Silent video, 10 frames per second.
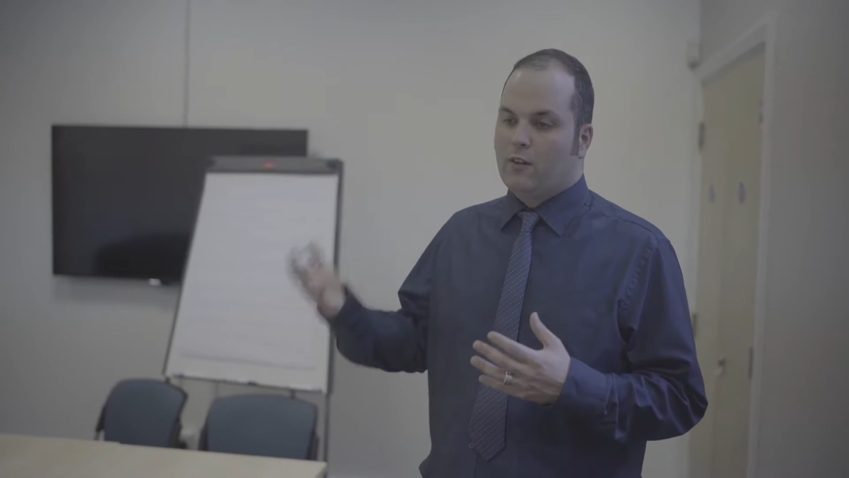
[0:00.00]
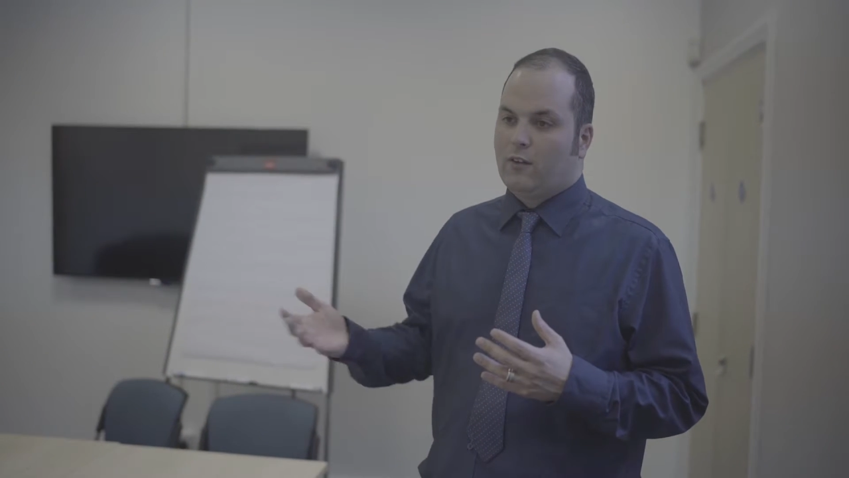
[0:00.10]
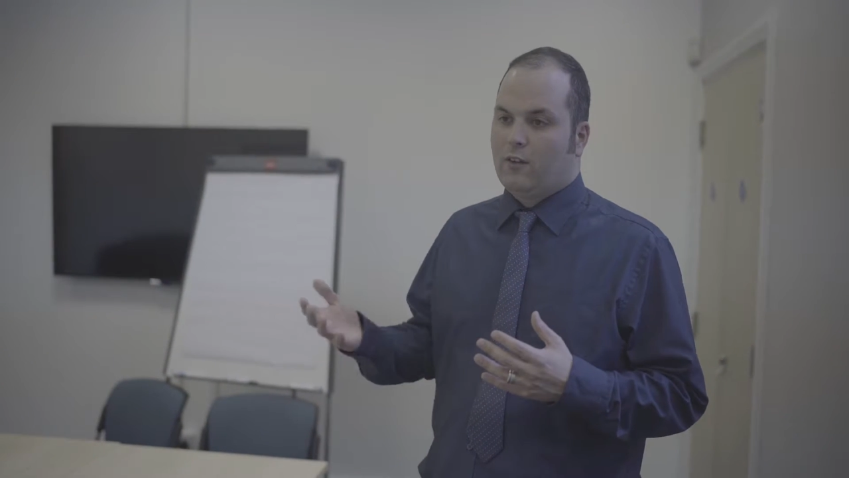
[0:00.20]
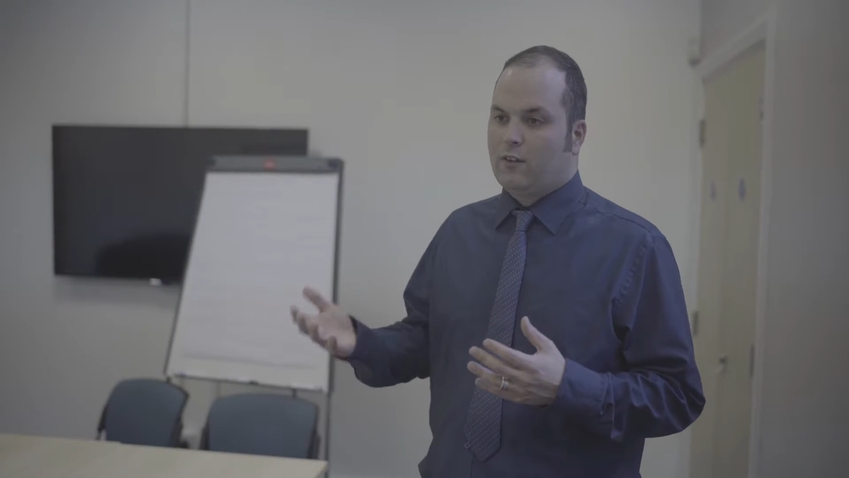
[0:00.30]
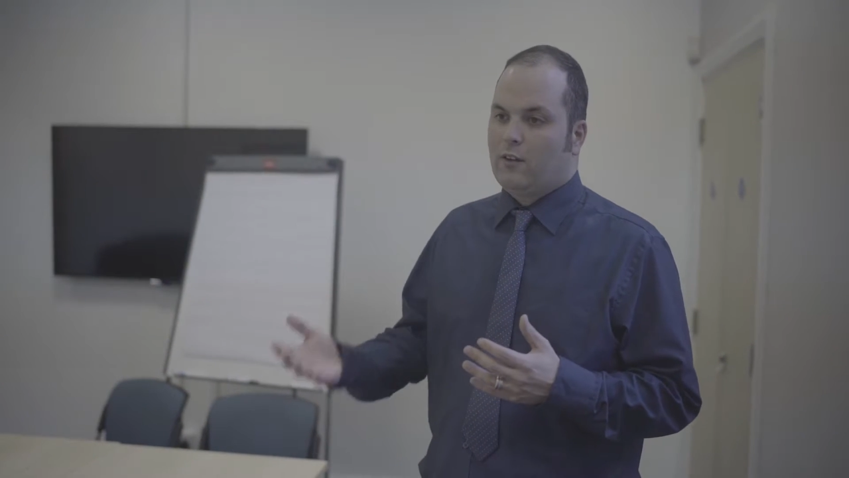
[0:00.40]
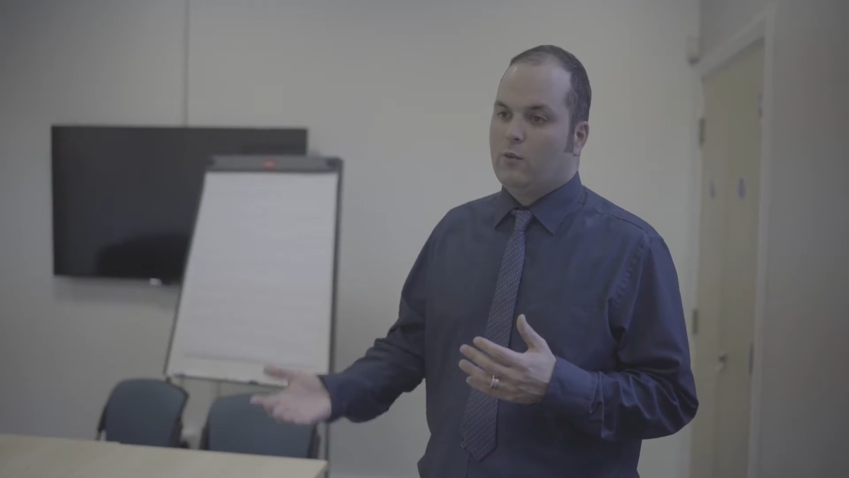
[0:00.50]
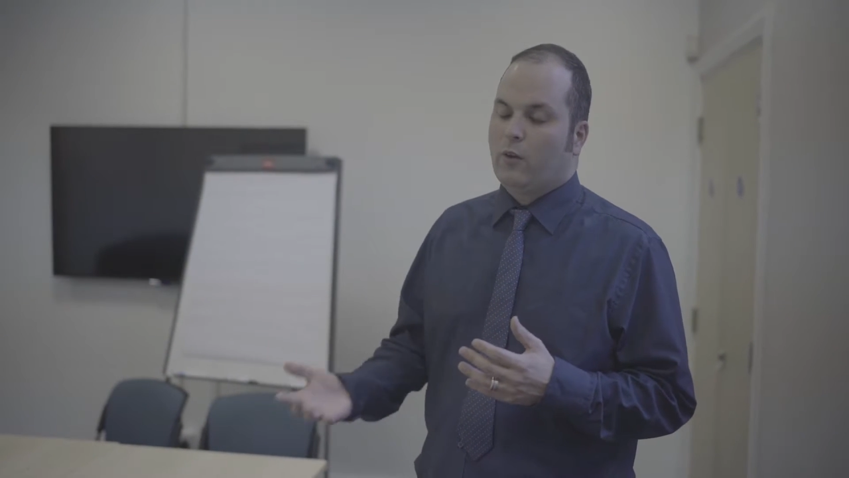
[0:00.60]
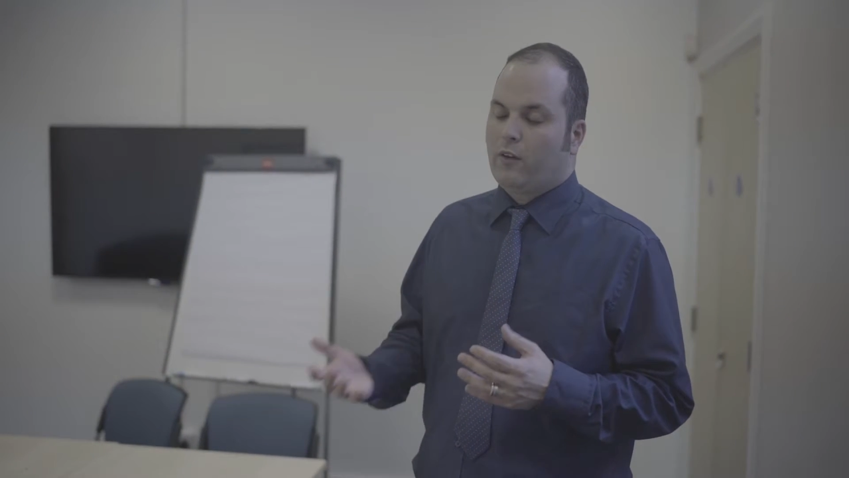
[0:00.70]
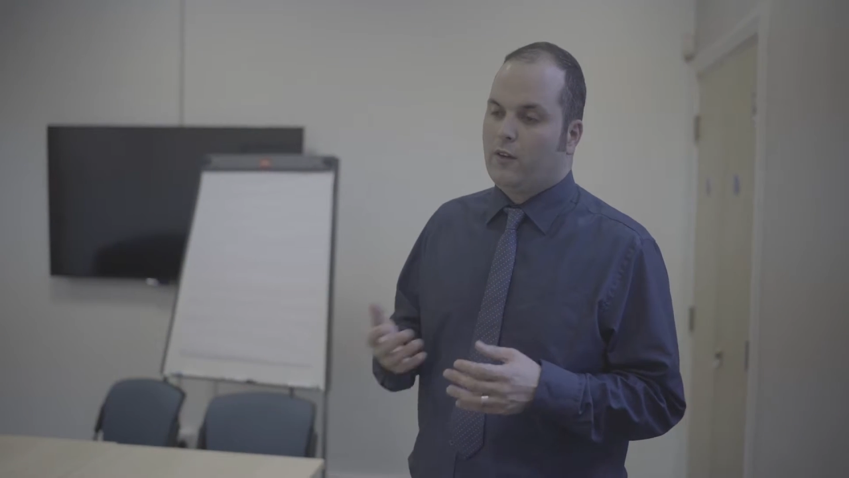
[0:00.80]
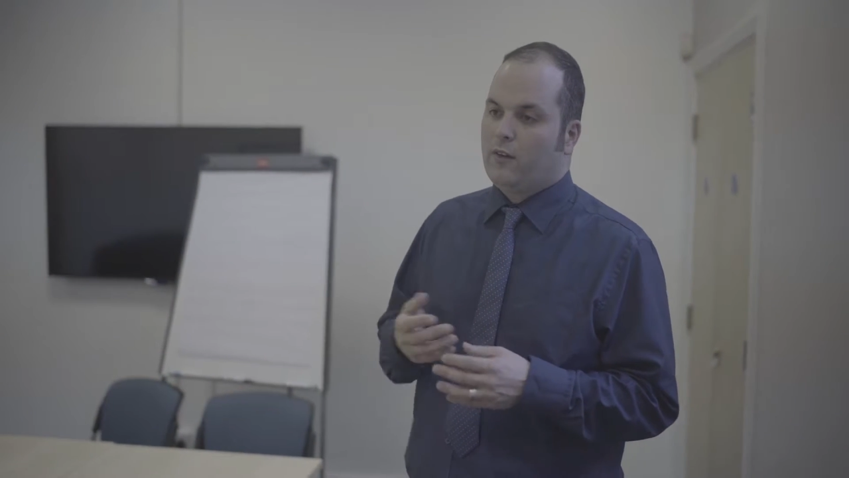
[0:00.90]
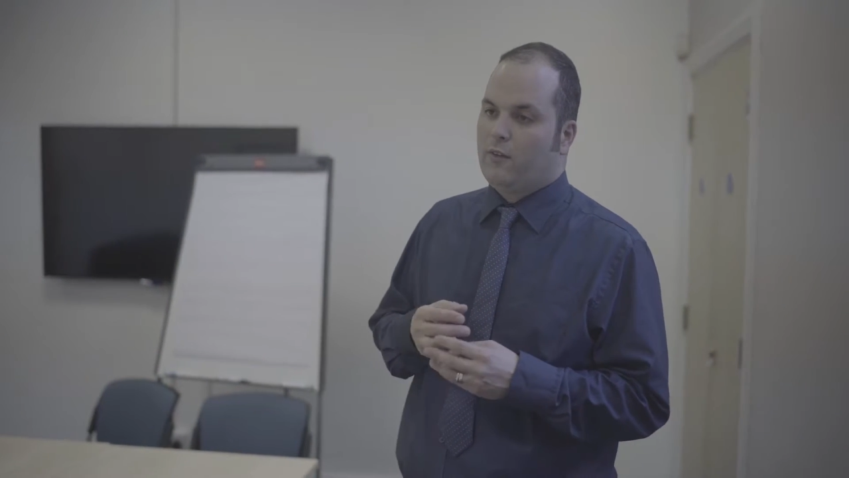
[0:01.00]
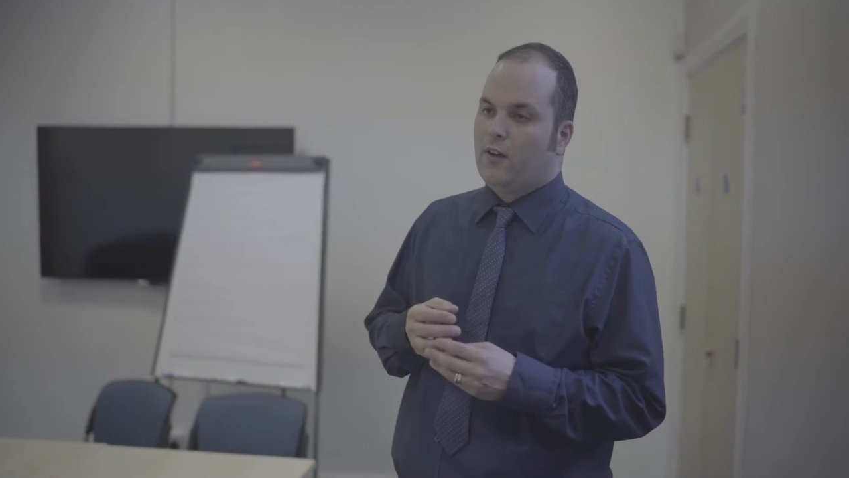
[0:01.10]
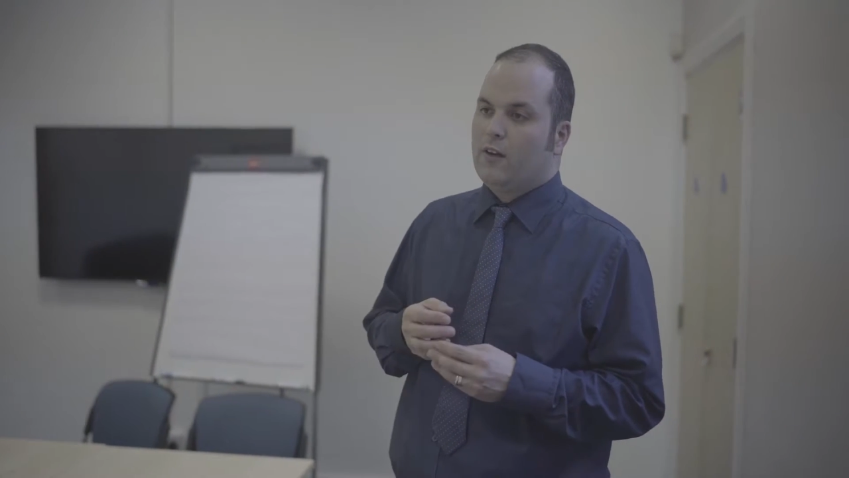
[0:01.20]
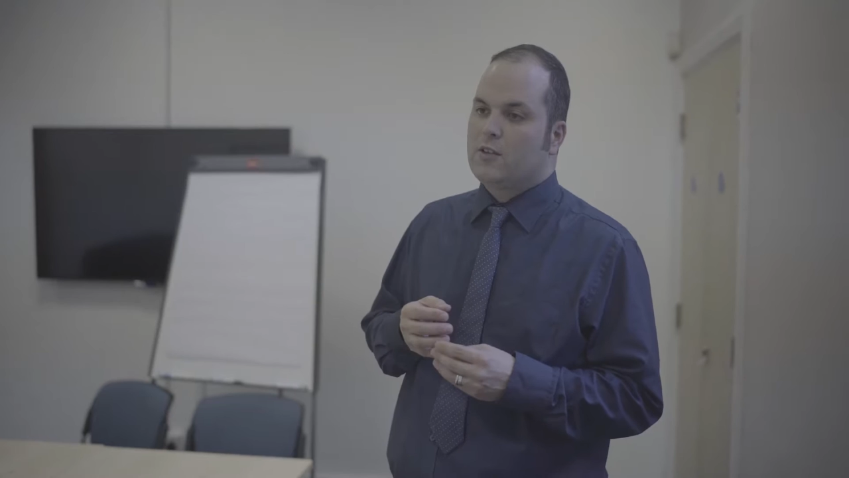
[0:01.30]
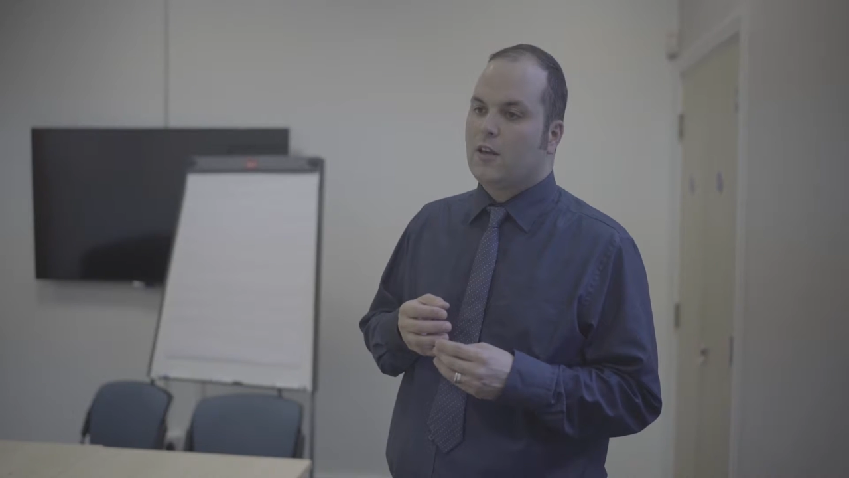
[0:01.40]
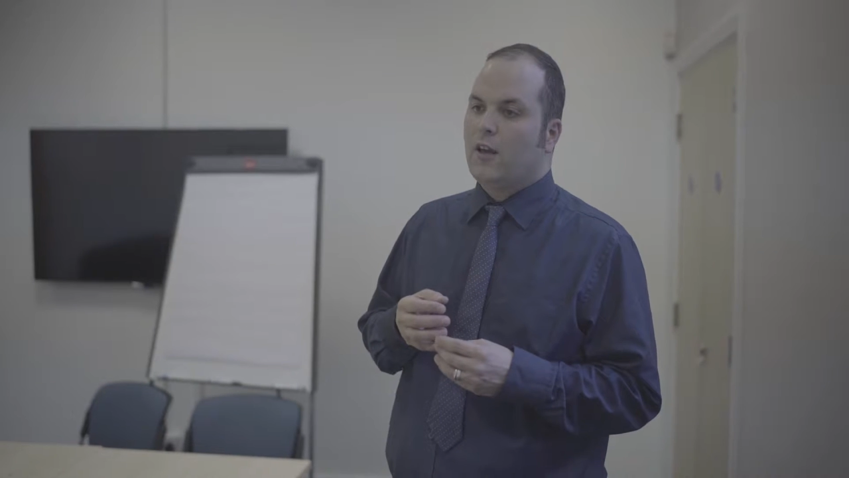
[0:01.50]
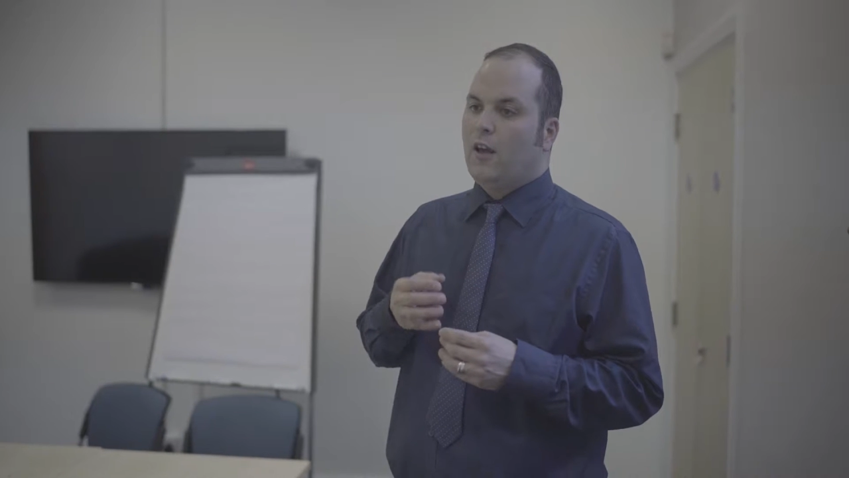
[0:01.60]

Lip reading: to succeed once they have finished.